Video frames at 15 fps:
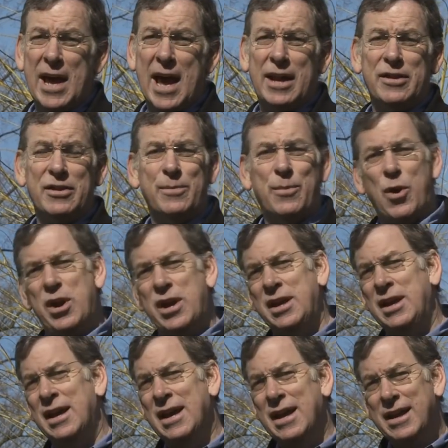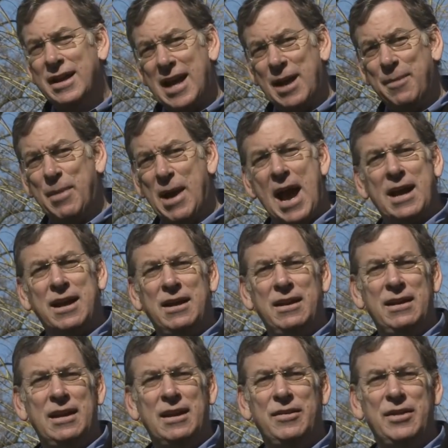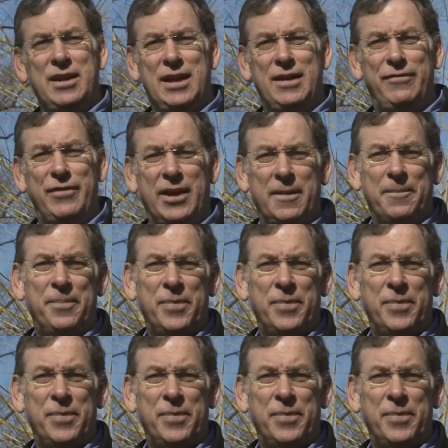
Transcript: out in the morning came back in the evening.